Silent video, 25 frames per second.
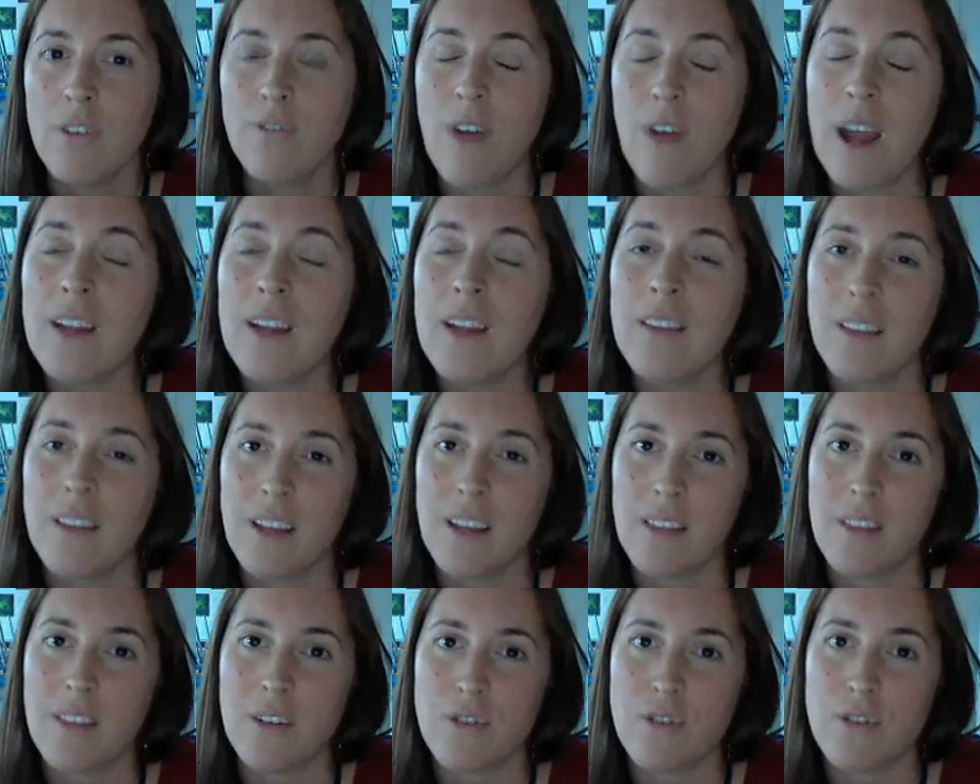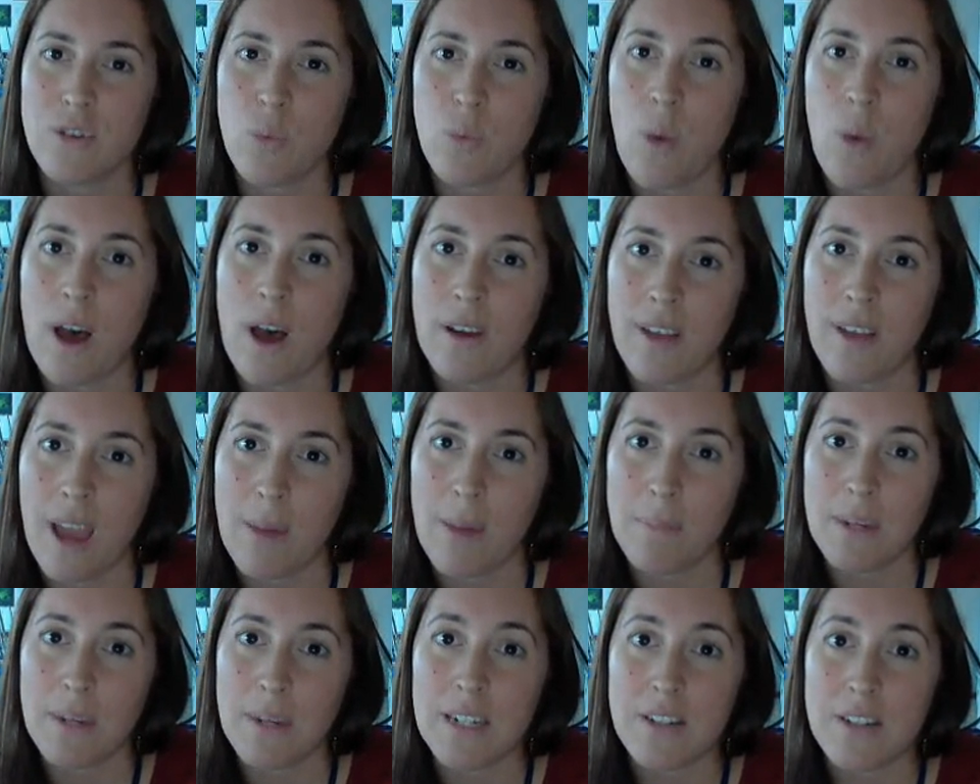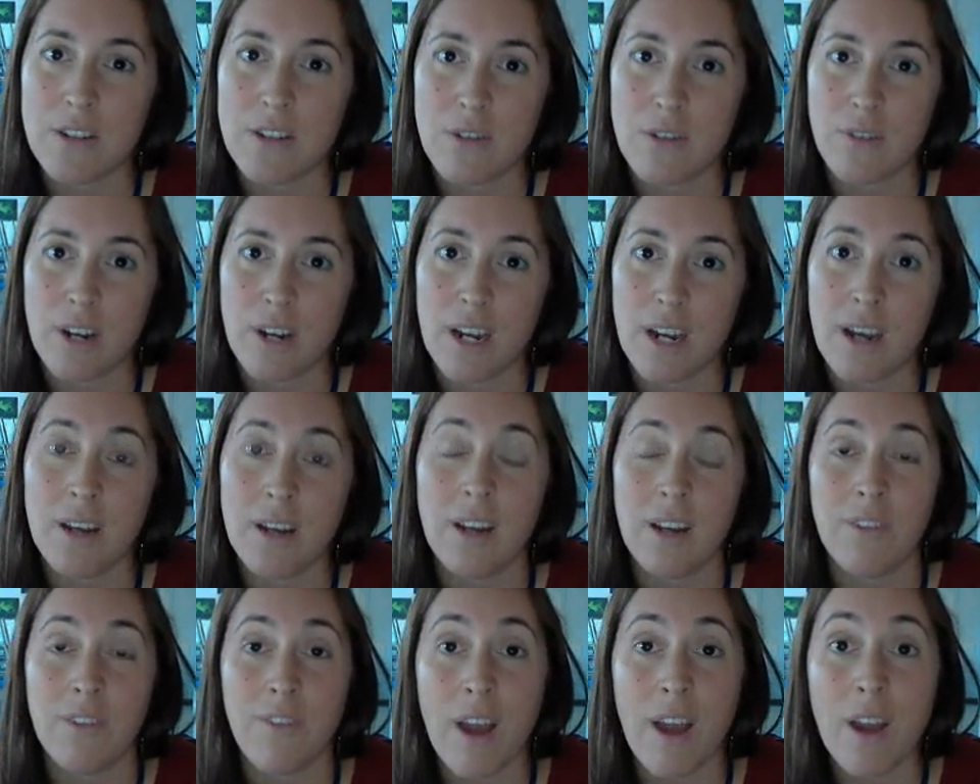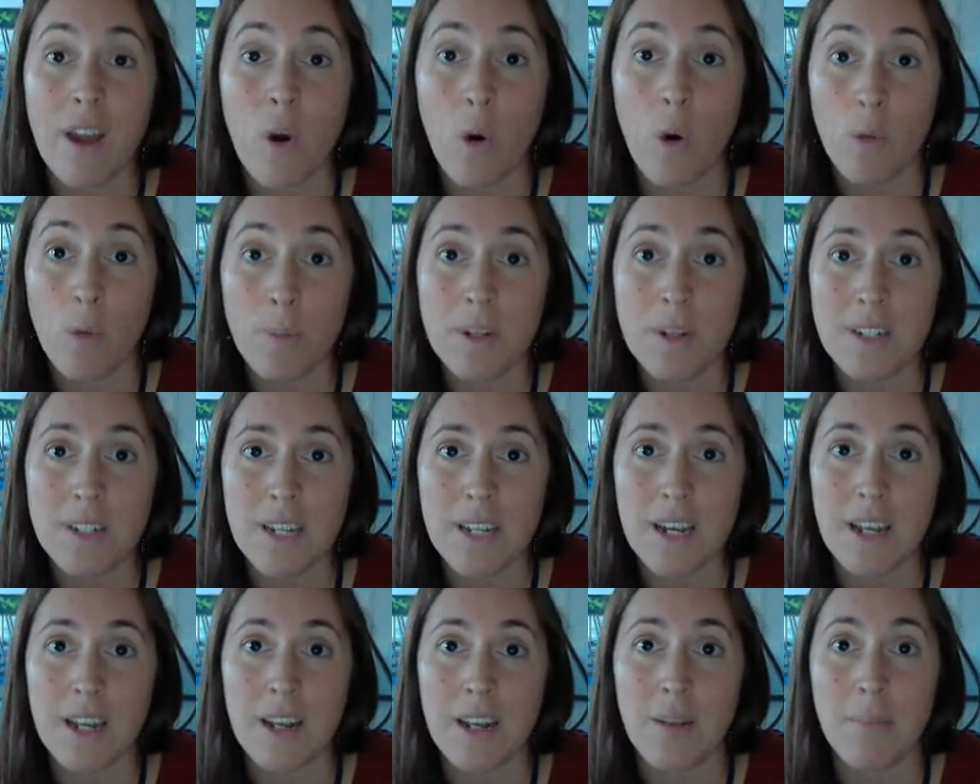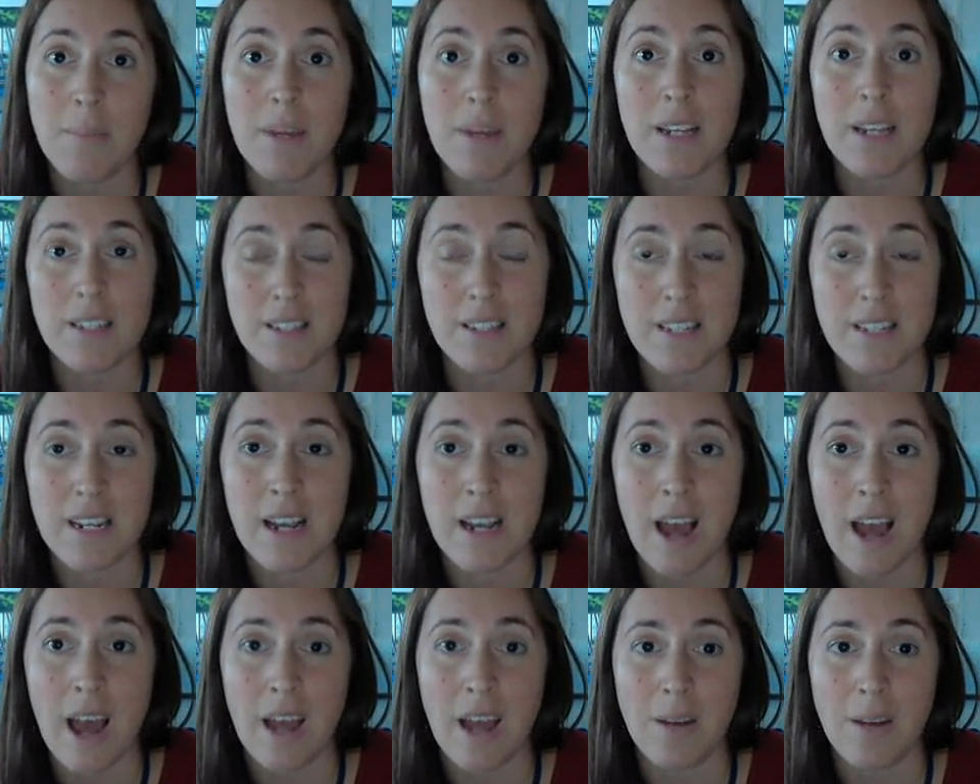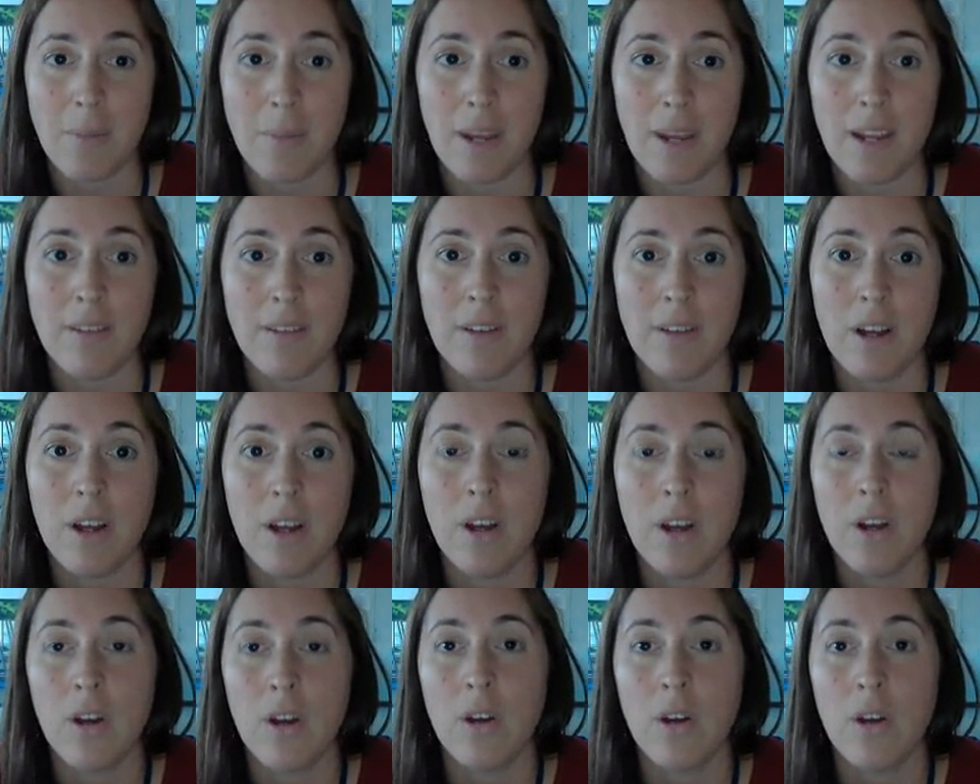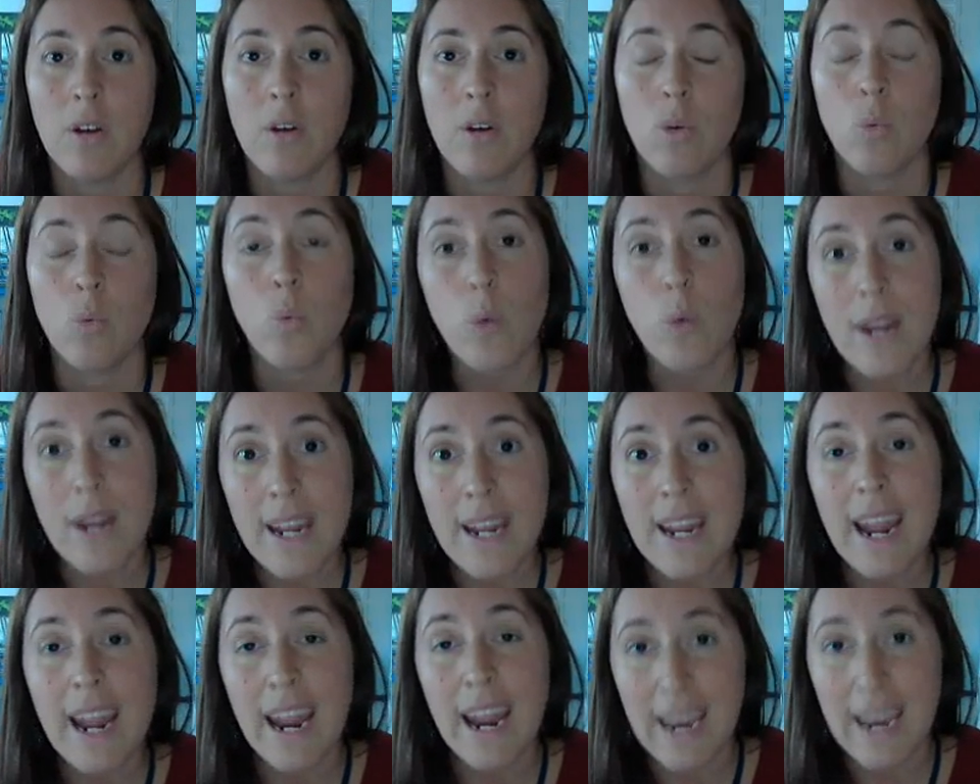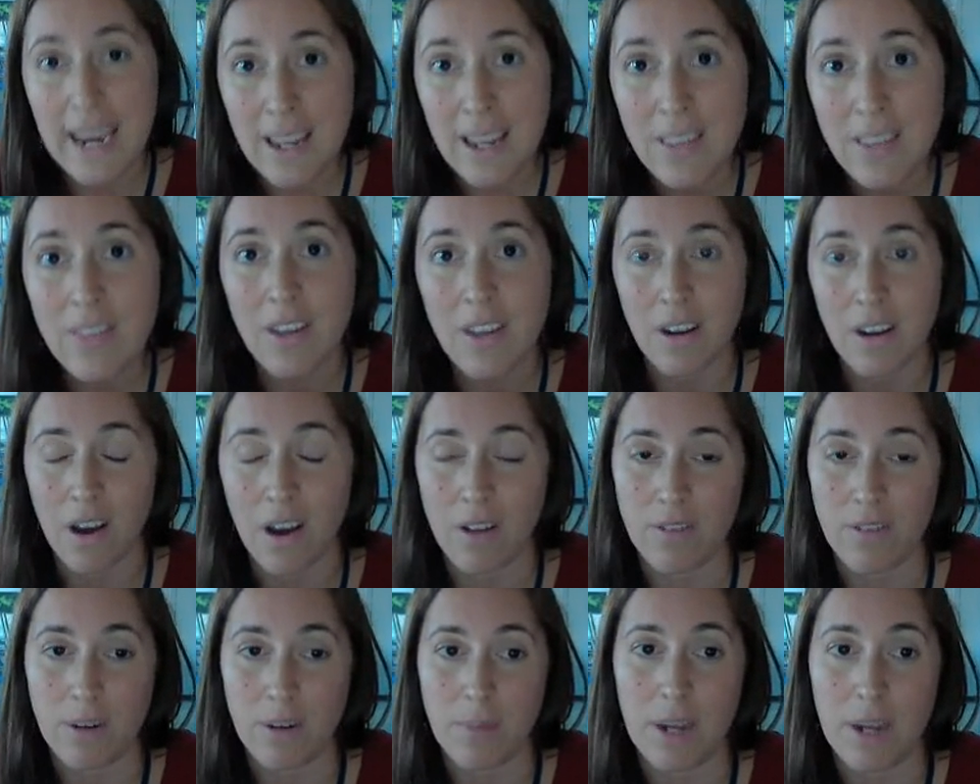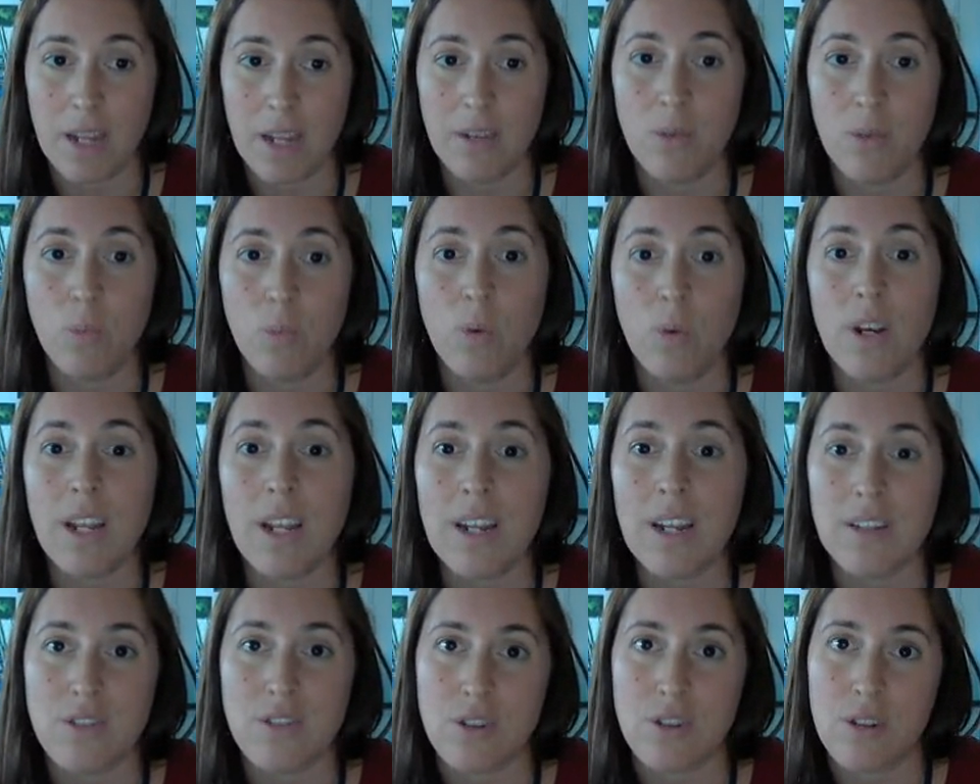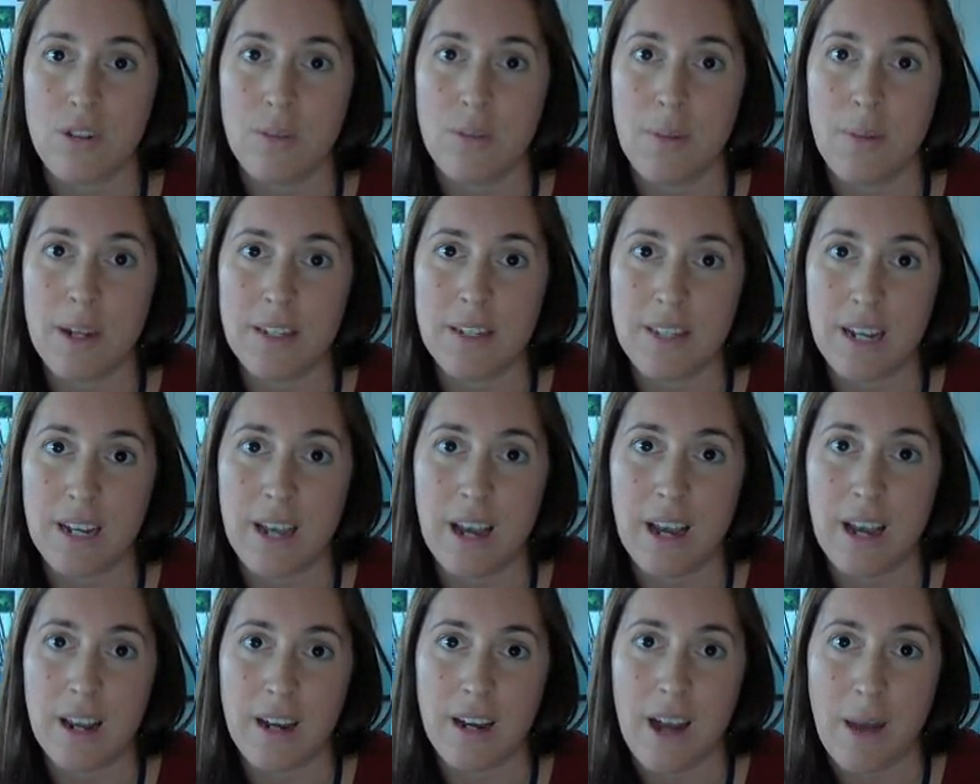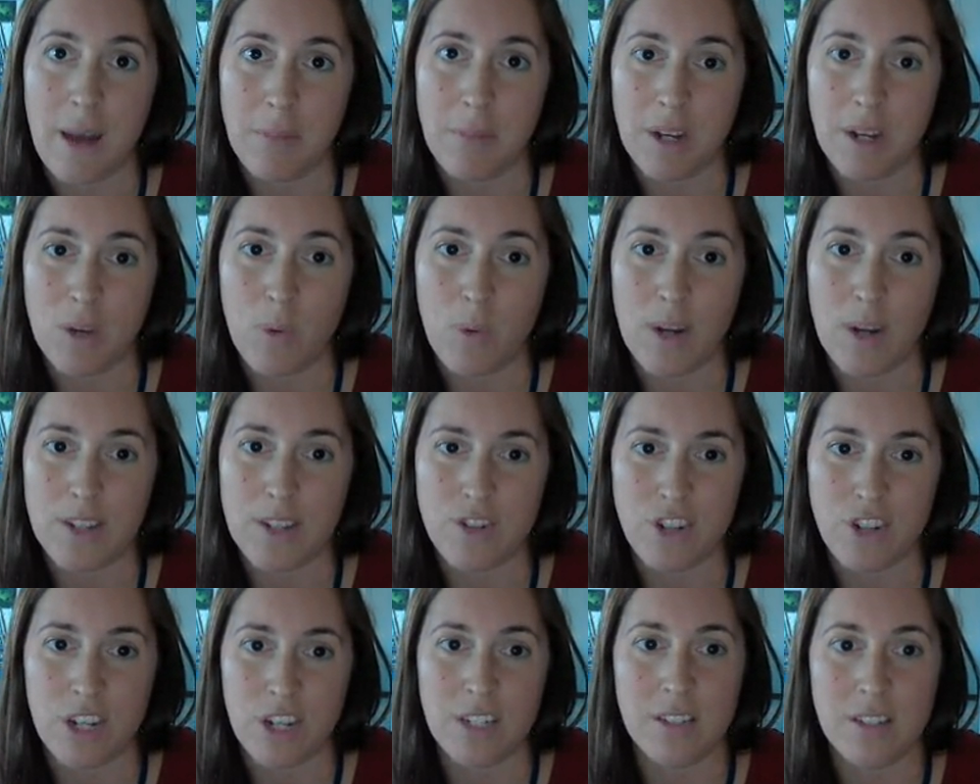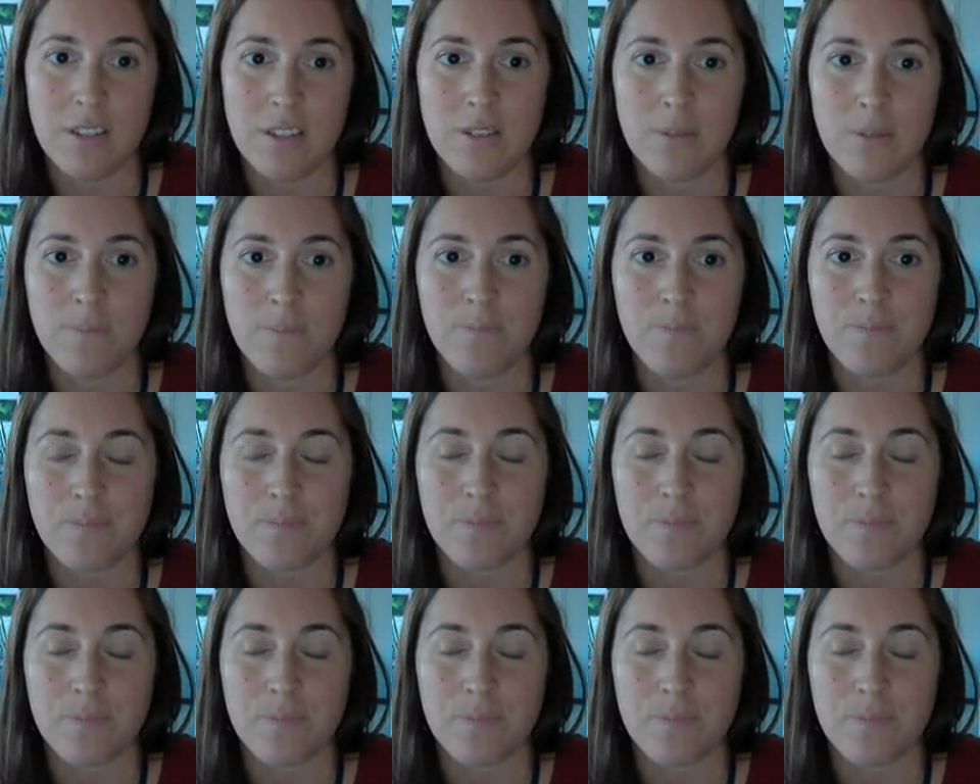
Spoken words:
Finally, there's the Wildcat Pizzeria. If I opened it in a mixed economy, we and the government would answer the basic economic questions.